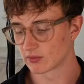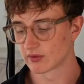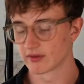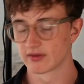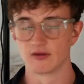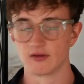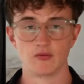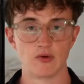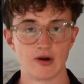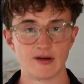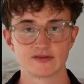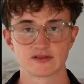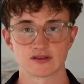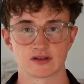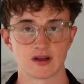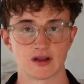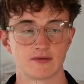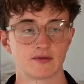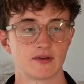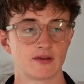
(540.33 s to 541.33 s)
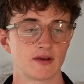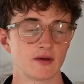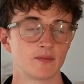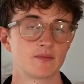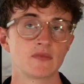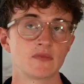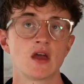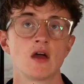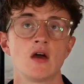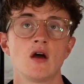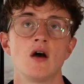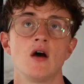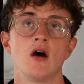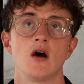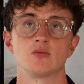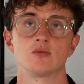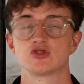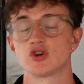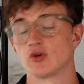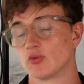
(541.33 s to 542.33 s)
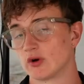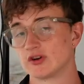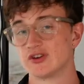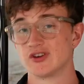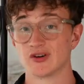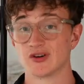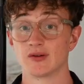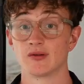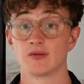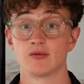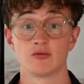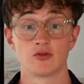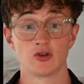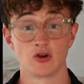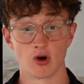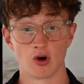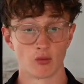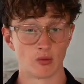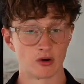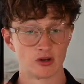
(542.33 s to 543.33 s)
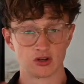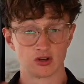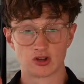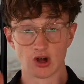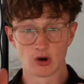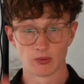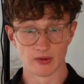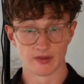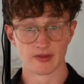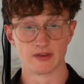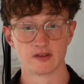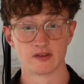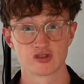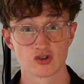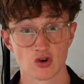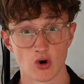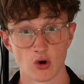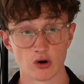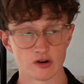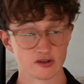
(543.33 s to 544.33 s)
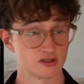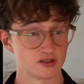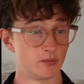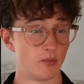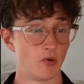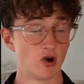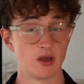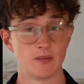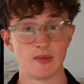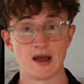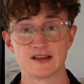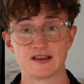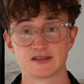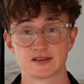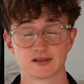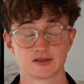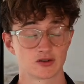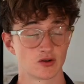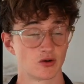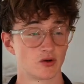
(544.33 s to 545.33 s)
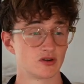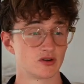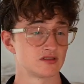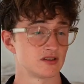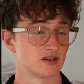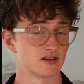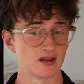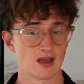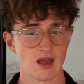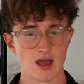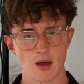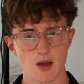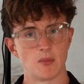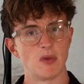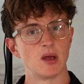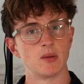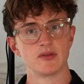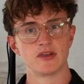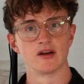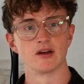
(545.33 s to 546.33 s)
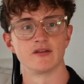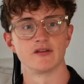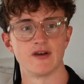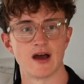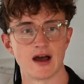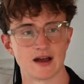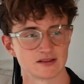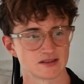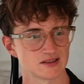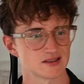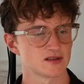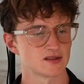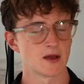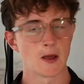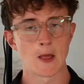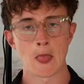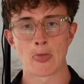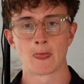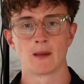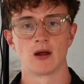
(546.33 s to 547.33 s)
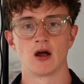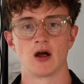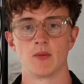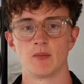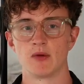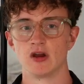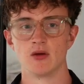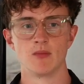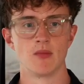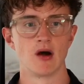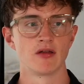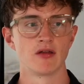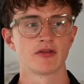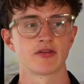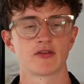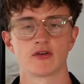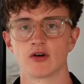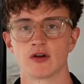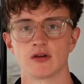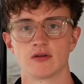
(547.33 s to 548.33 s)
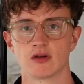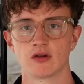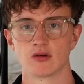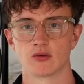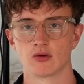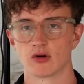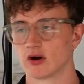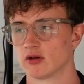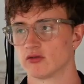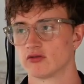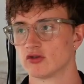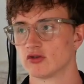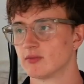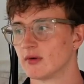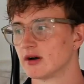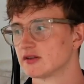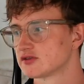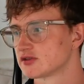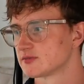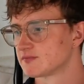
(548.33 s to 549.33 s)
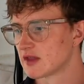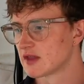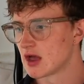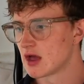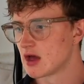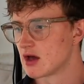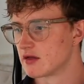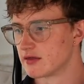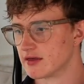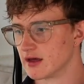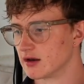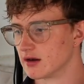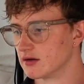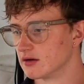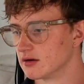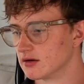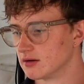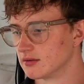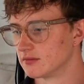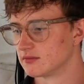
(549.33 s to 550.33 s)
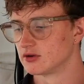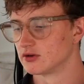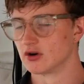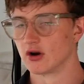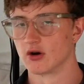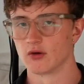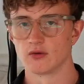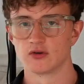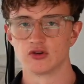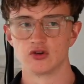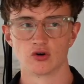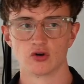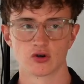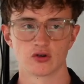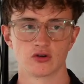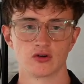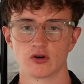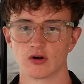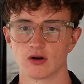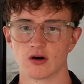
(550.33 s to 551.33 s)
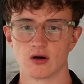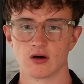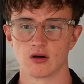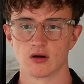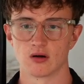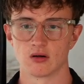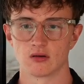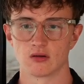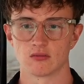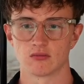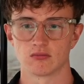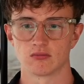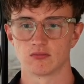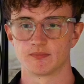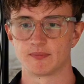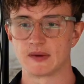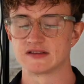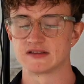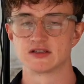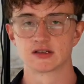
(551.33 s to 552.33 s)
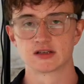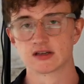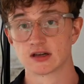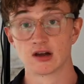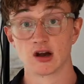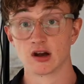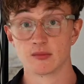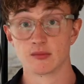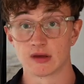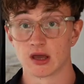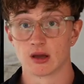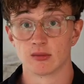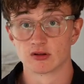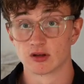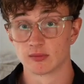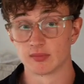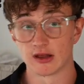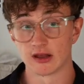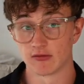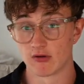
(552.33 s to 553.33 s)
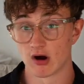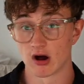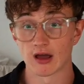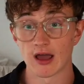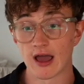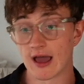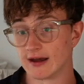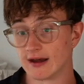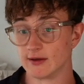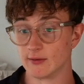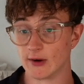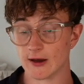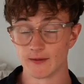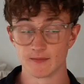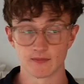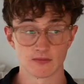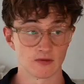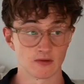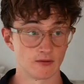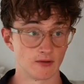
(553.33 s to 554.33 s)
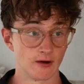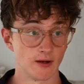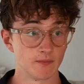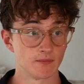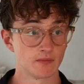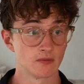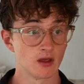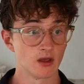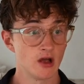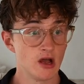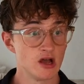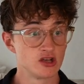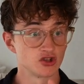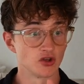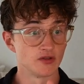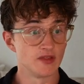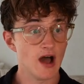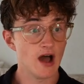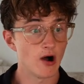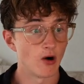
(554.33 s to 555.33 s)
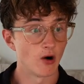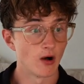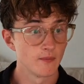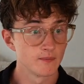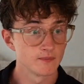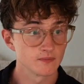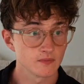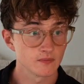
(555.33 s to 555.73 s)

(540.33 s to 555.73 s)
with the riffs and everything. So when you're done with this course, the Boogie Basics course, and maybe the advanced in a month or in 2 months, then you're basically gonna be able to play rock anyway, right? So now,